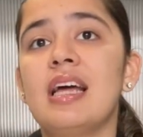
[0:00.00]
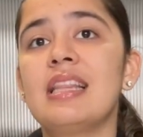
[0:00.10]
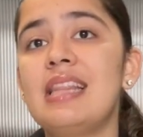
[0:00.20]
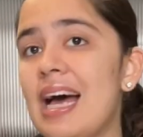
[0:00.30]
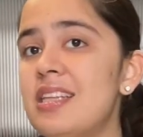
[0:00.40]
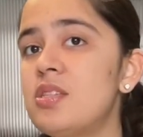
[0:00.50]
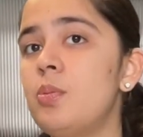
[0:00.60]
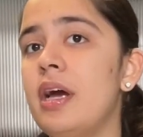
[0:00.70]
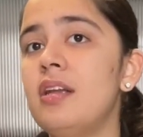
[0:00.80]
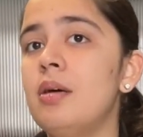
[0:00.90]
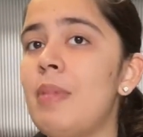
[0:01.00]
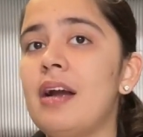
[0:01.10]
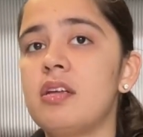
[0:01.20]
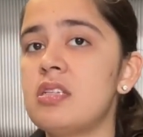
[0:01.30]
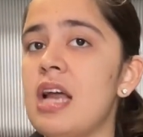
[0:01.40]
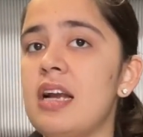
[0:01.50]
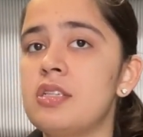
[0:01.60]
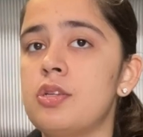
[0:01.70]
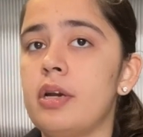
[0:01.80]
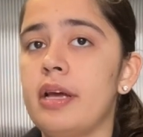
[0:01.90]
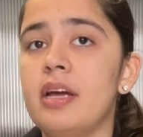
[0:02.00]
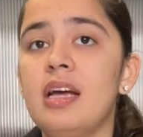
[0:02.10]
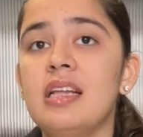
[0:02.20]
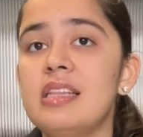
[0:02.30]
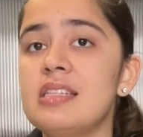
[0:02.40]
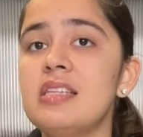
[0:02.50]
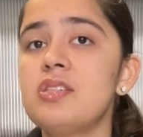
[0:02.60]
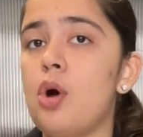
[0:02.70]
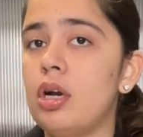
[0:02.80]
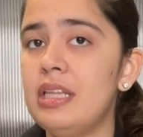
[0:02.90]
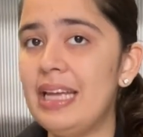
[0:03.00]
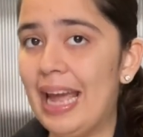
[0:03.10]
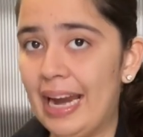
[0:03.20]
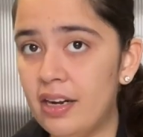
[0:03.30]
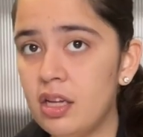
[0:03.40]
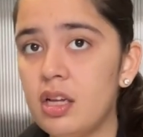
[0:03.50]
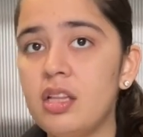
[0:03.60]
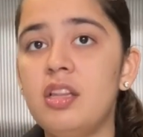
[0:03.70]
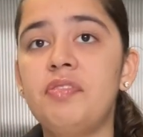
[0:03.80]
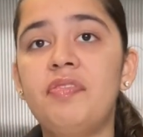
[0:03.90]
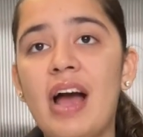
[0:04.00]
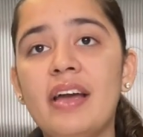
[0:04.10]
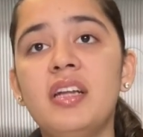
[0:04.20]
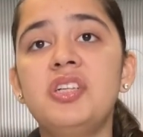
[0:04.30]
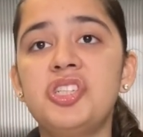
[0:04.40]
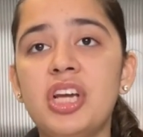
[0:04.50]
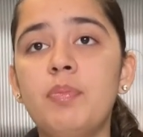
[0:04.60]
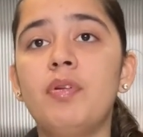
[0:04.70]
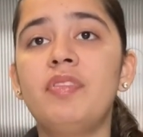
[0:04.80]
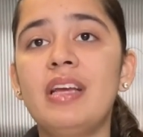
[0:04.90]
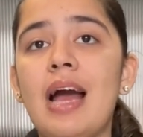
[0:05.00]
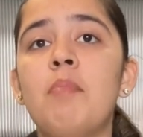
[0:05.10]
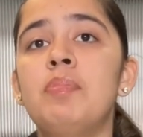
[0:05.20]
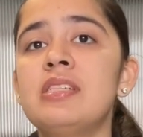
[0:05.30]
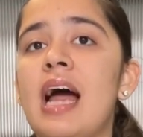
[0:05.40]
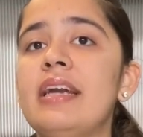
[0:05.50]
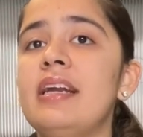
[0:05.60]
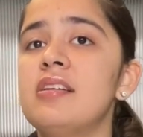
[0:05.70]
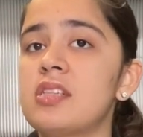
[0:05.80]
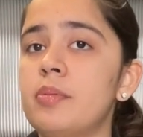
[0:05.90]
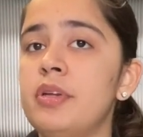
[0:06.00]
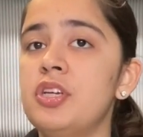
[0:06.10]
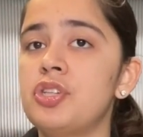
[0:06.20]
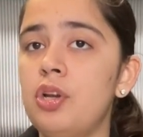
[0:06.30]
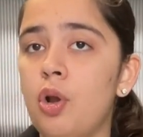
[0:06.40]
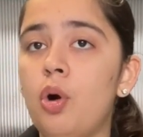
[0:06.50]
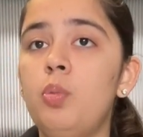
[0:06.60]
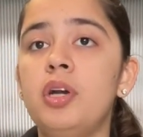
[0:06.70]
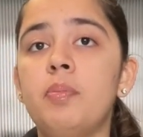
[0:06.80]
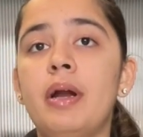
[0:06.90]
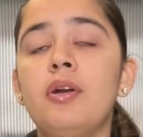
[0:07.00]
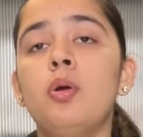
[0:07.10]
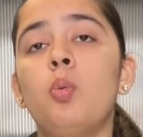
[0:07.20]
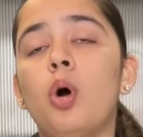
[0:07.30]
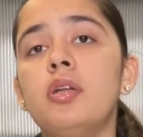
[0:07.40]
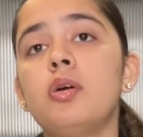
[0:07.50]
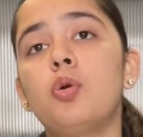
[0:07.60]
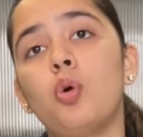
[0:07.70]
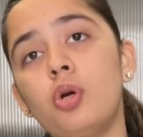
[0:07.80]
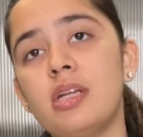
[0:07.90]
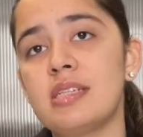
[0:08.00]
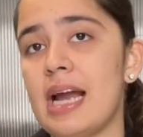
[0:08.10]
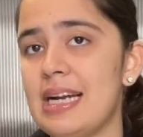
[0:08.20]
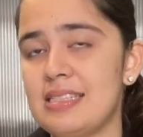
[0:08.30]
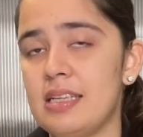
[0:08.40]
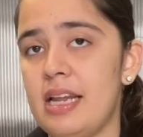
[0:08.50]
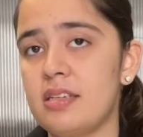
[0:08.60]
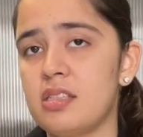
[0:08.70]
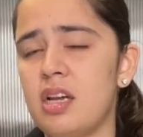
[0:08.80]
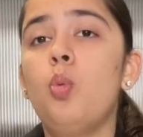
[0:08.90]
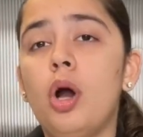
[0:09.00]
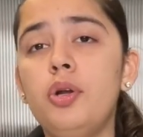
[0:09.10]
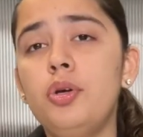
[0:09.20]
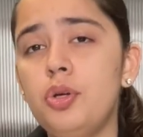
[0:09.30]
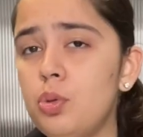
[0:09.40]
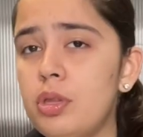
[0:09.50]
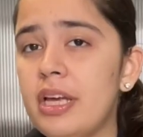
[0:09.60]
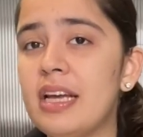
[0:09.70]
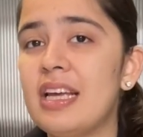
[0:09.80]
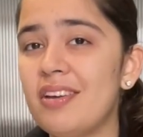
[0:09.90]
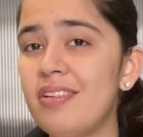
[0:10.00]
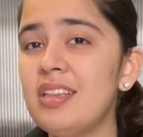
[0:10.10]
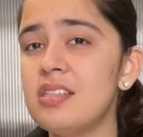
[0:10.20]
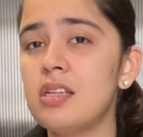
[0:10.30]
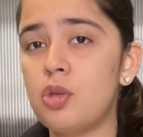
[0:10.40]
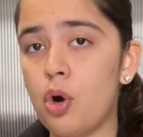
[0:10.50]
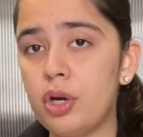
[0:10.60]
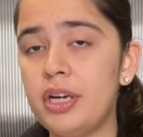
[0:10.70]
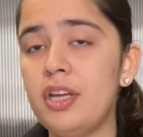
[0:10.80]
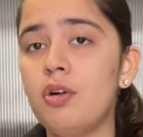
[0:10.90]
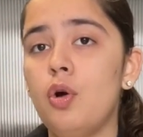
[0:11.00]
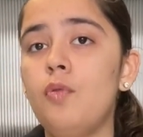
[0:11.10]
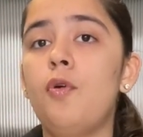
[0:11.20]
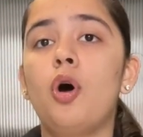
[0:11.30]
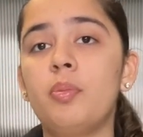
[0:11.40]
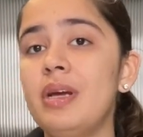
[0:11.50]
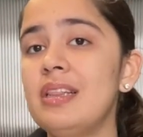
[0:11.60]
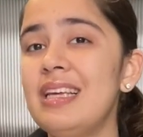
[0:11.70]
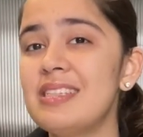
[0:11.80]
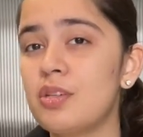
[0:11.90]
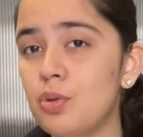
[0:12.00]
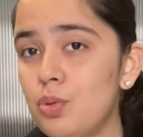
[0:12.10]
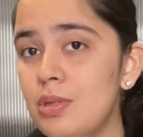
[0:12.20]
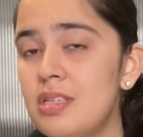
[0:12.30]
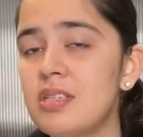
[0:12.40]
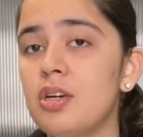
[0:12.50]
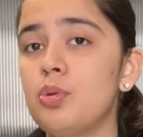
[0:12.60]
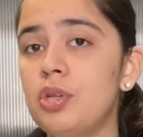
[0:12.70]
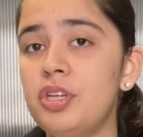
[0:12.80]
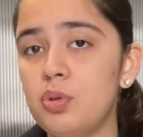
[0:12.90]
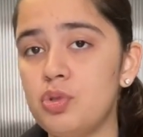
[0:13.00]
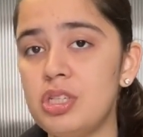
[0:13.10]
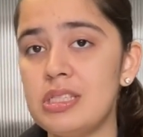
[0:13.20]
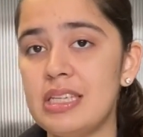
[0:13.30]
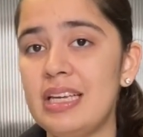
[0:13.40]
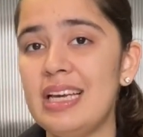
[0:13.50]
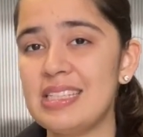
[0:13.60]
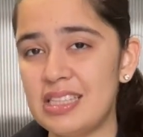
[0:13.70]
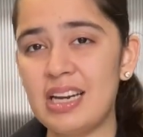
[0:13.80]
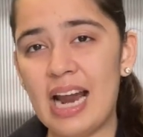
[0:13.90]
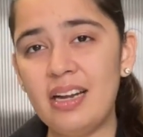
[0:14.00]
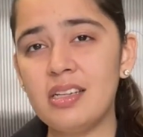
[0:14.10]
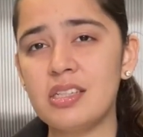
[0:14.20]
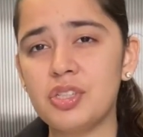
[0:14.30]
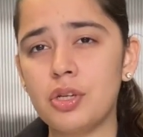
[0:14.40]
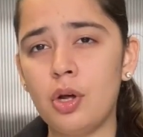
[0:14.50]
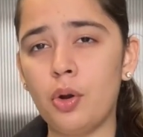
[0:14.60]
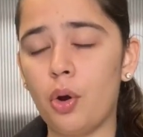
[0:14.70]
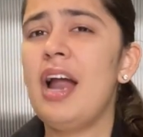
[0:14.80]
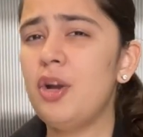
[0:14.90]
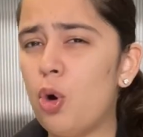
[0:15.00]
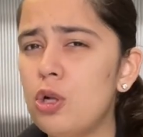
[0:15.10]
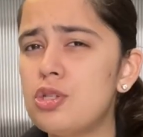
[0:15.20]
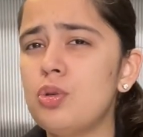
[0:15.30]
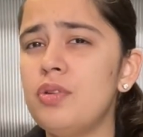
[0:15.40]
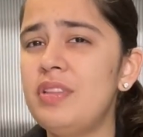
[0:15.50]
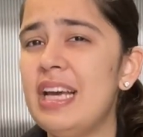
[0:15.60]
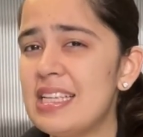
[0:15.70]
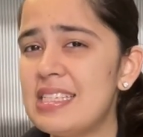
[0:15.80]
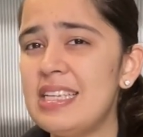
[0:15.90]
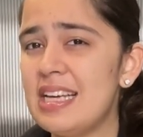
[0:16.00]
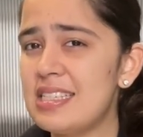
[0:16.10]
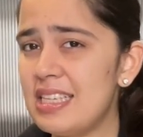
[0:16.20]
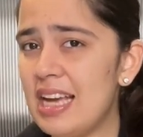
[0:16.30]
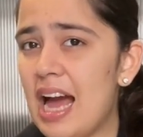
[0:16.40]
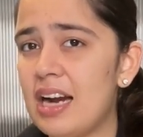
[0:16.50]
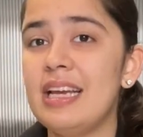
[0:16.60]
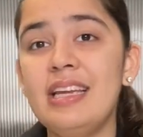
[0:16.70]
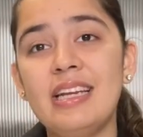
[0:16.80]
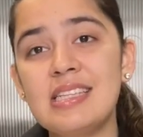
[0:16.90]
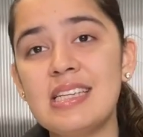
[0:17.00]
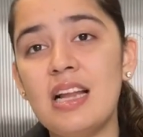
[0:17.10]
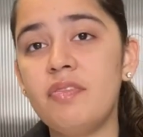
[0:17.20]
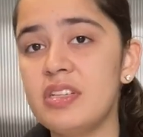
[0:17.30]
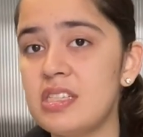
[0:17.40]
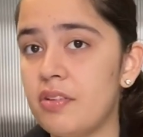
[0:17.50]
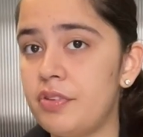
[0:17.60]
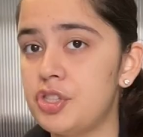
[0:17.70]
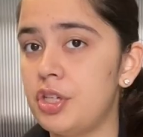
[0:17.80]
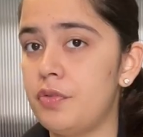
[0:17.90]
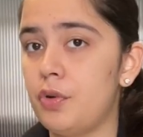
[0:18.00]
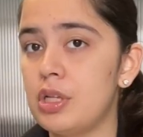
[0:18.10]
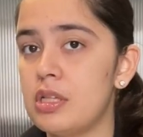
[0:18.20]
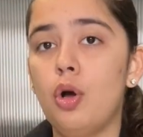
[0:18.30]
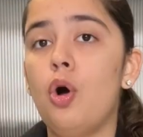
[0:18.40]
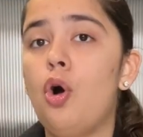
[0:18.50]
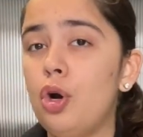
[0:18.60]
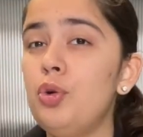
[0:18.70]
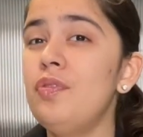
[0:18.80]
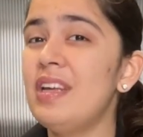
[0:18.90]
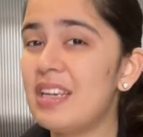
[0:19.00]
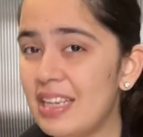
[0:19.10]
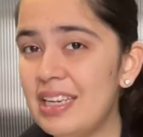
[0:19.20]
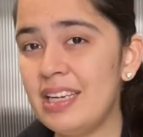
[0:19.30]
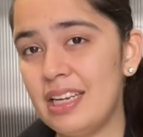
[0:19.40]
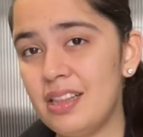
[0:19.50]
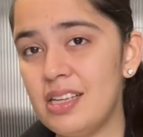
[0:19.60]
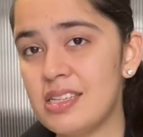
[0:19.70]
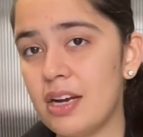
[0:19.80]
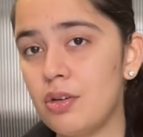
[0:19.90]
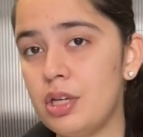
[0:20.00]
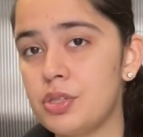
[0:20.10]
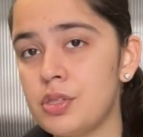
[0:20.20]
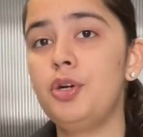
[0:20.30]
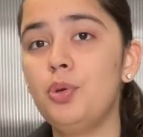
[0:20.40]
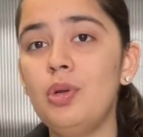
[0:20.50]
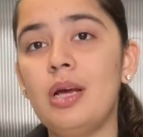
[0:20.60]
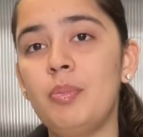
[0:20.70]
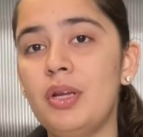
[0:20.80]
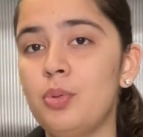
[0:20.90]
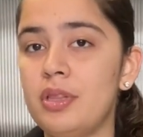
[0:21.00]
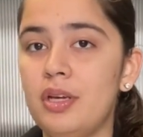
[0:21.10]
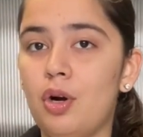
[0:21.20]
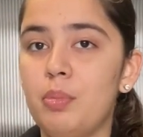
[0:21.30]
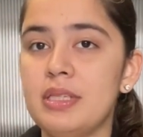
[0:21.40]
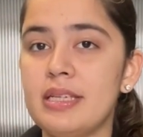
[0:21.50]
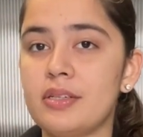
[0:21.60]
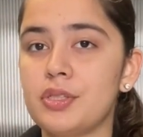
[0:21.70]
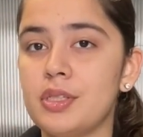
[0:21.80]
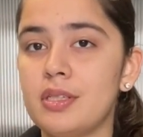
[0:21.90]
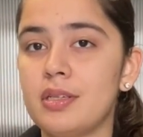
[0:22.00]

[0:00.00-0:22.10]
That's where the matter stands today. This is not the end. The final shape of the campus anti-discrimination law will depend on what the court decides the next. What do you think? Giving this authority of forming these rules to the UGC is the right decision or not? And also if the SC/ST Act in itself is sufficient for this? Or do we really need these regulations? Do let me know in the comment section.